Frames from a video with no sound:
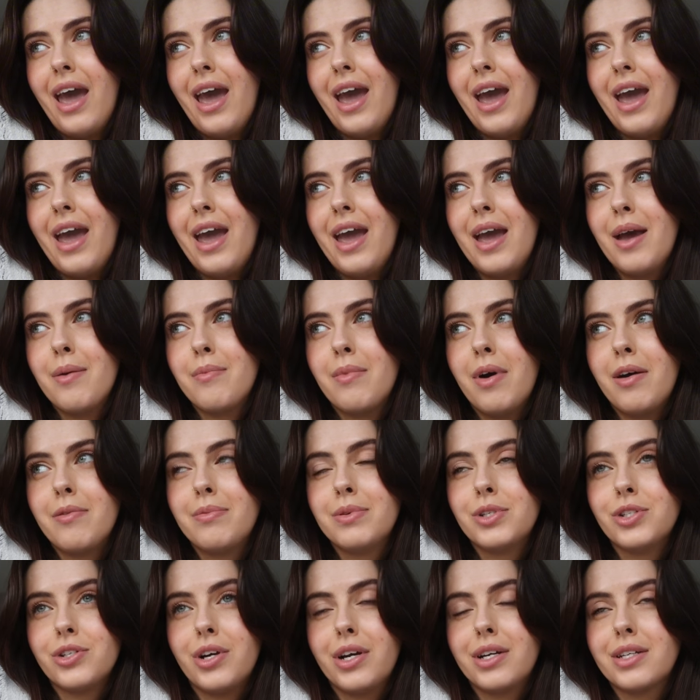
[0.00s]
I've
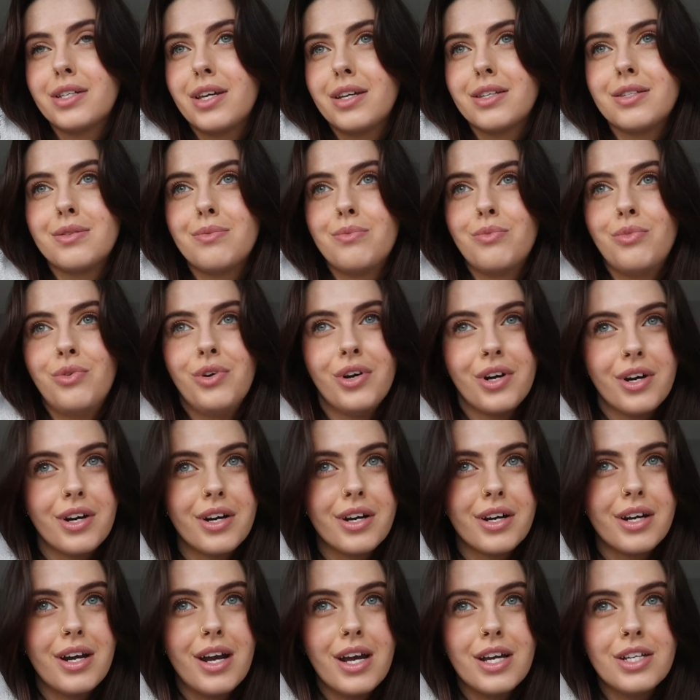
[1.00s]
been trying to get some
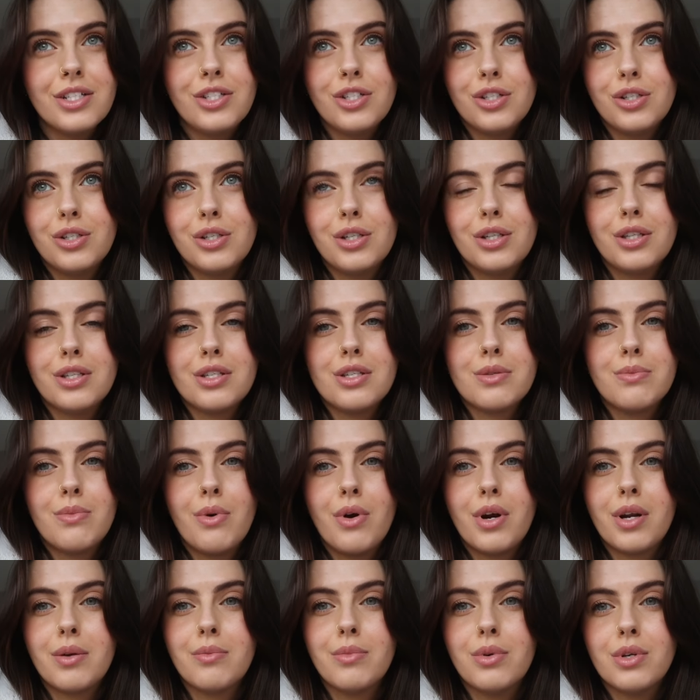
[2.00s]
work done this
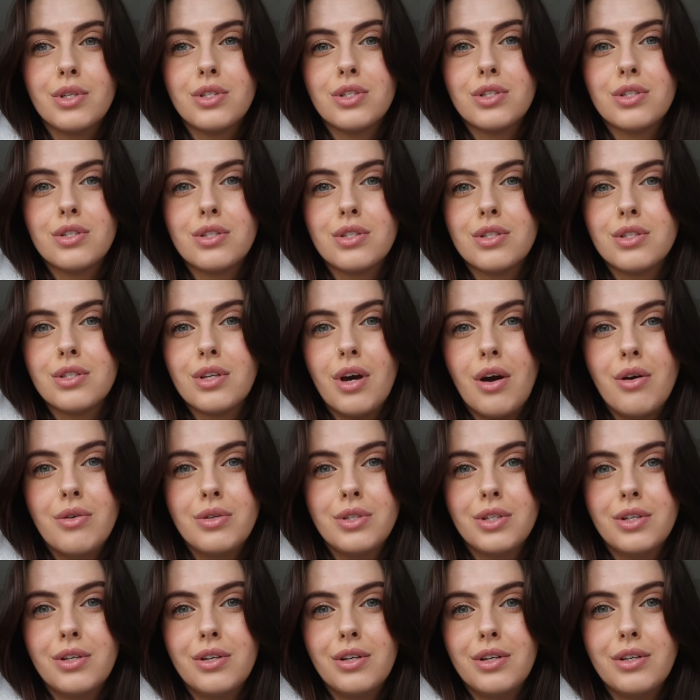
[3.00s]
morning, but it's just so
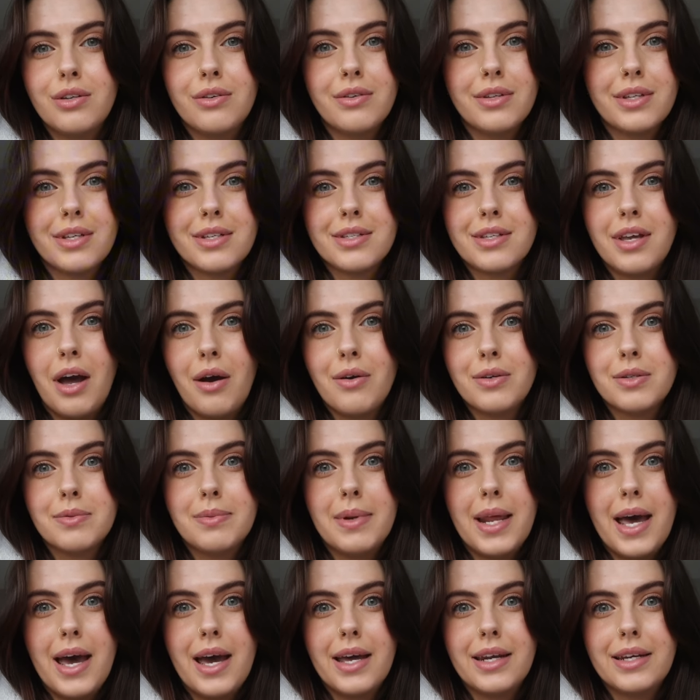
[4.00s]
dull. Nothing's going to
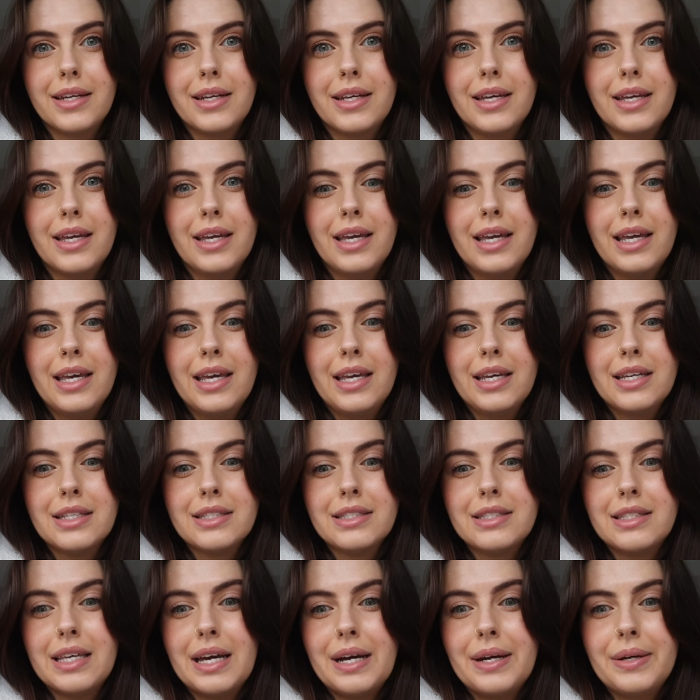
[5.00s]
plan.
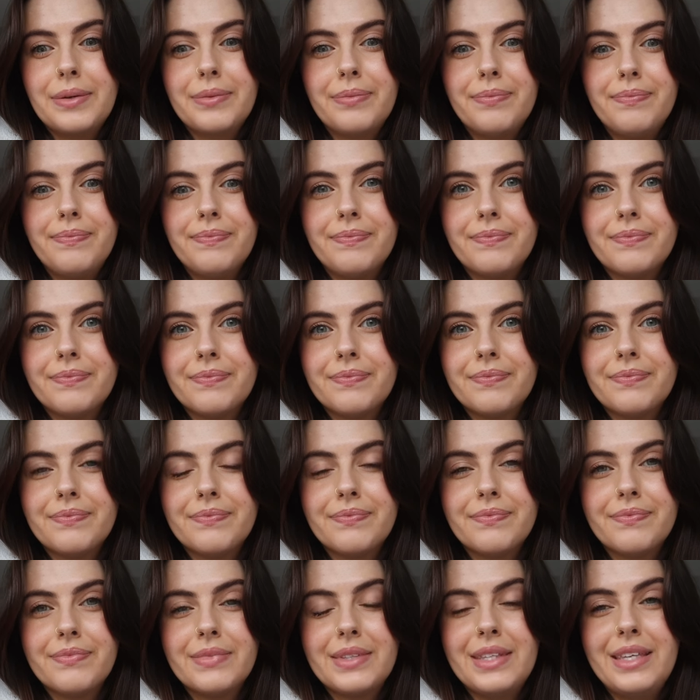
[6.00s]
So,
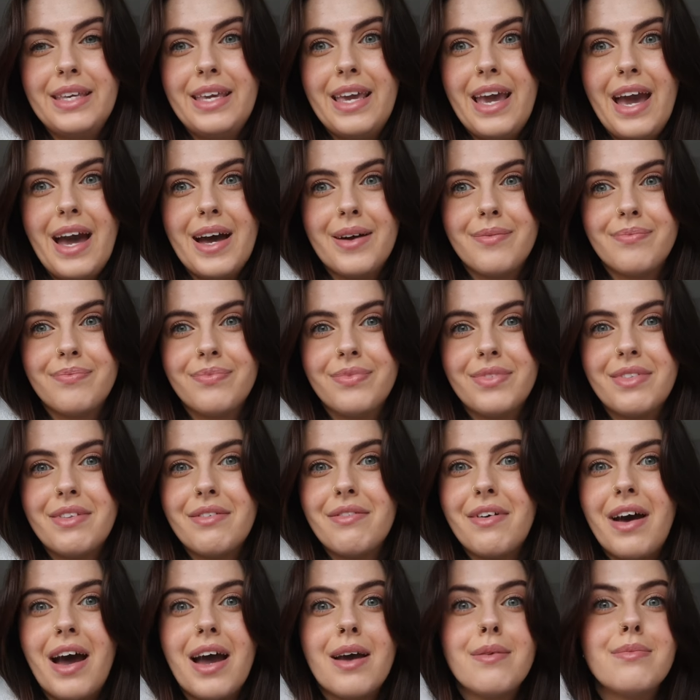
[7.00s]
yeah, the
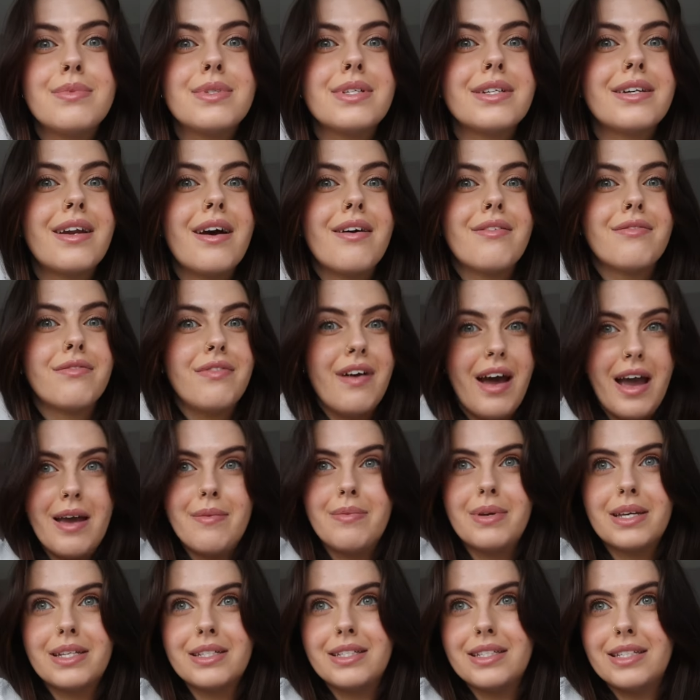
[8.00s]
vibes are not
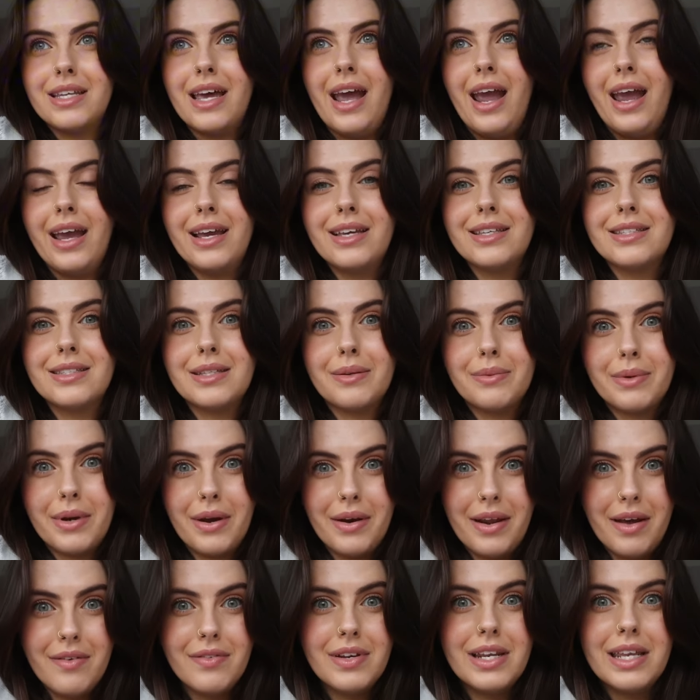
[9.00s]
vibing today, so we're
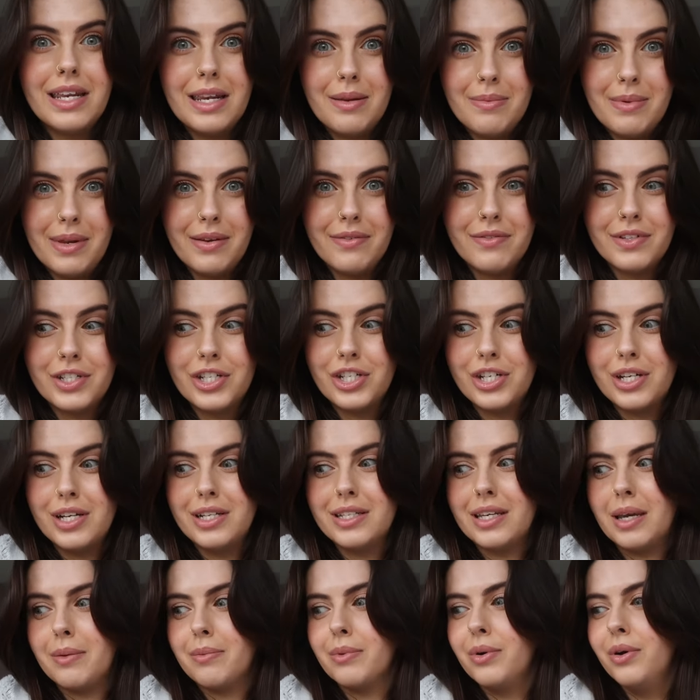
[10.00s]
going to have a little bit of a
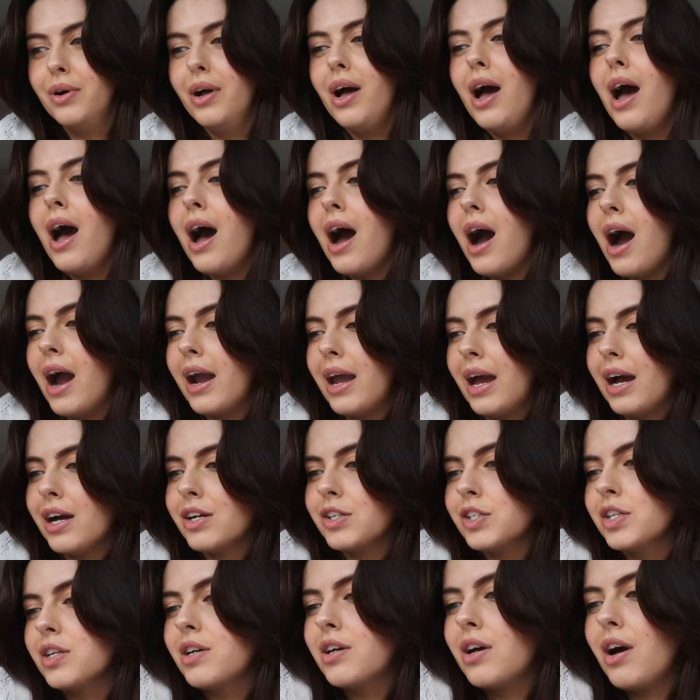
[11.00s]
chill day. But I
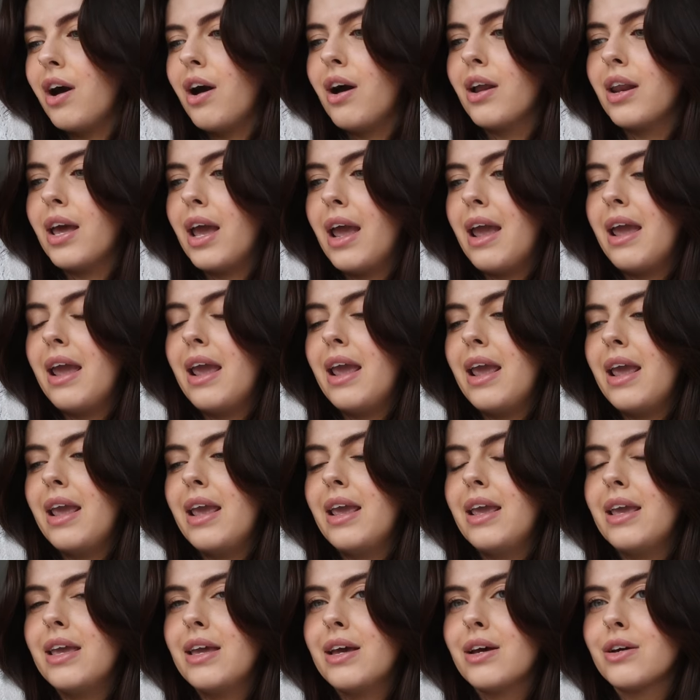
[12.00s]
actually got
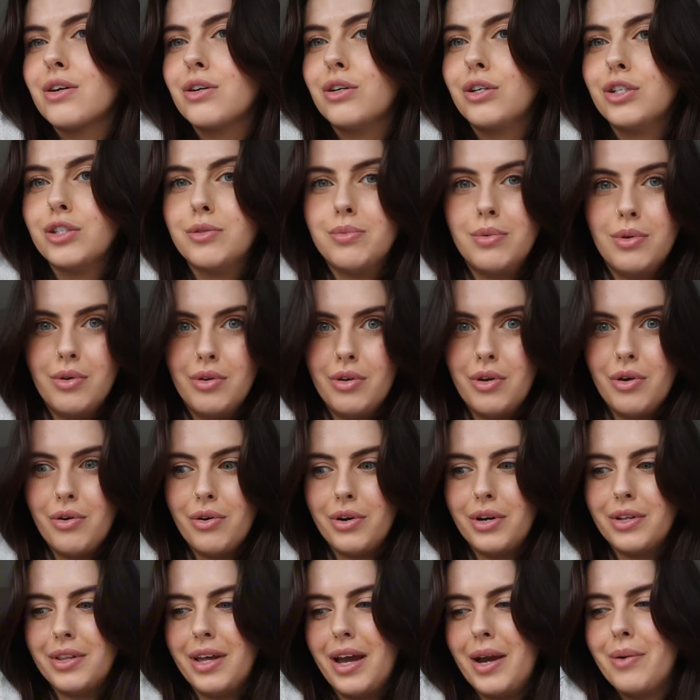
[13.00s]
a Cult Beauty
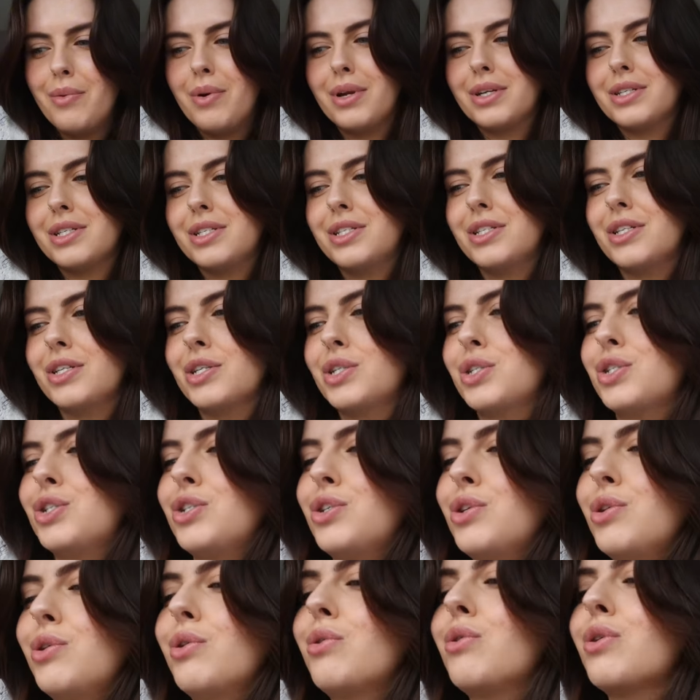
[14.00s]
order that I wanted
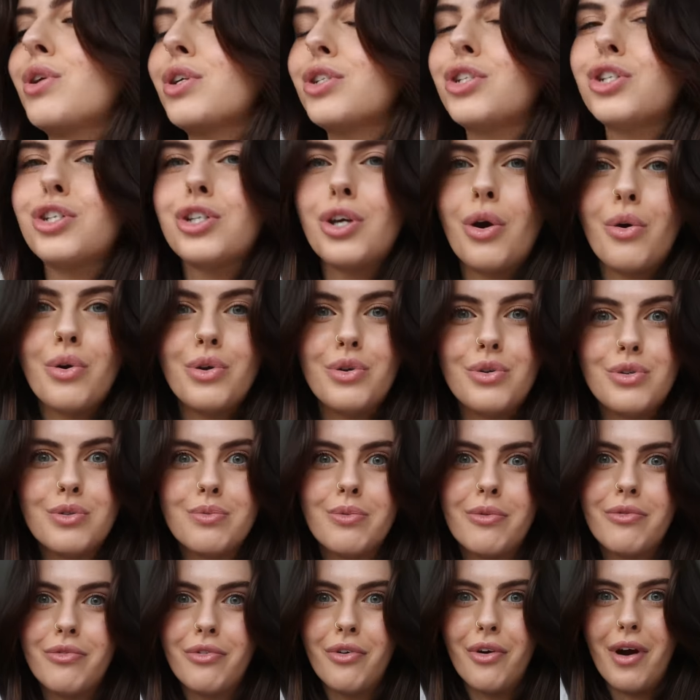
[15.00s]
to show you
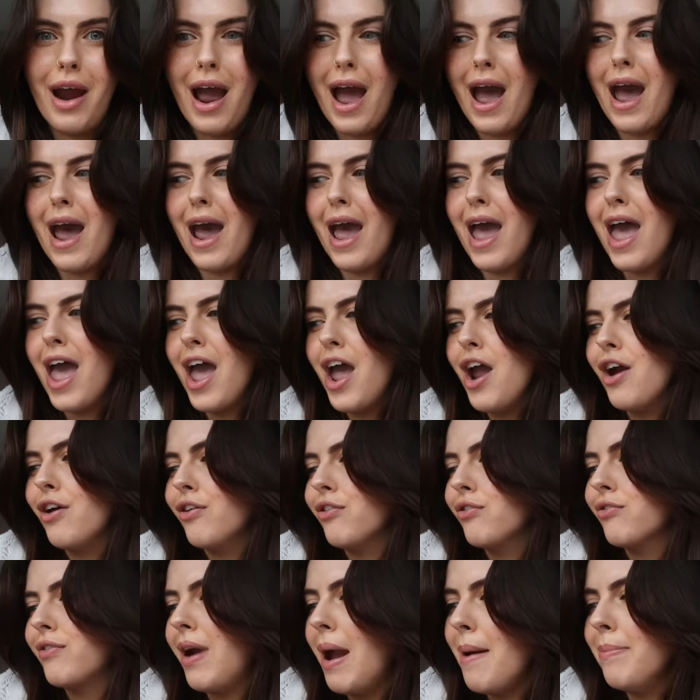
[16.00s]
before I
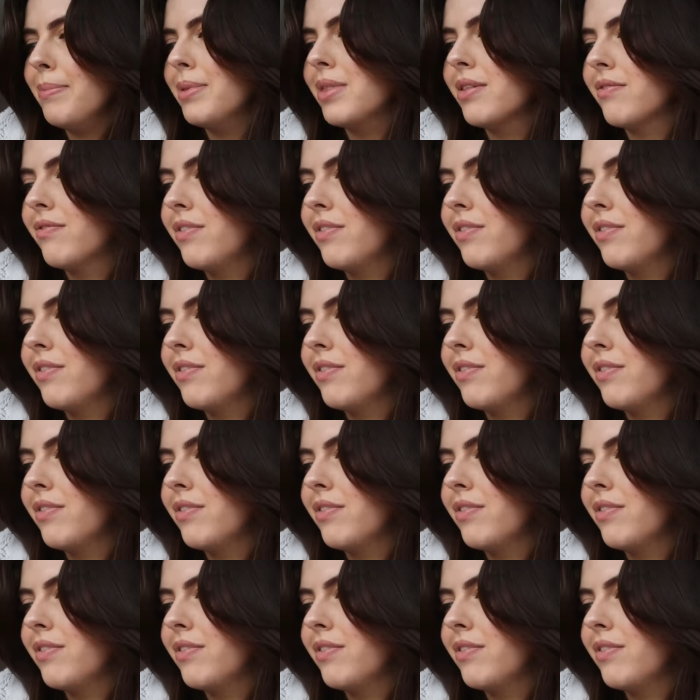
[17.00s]
wrap the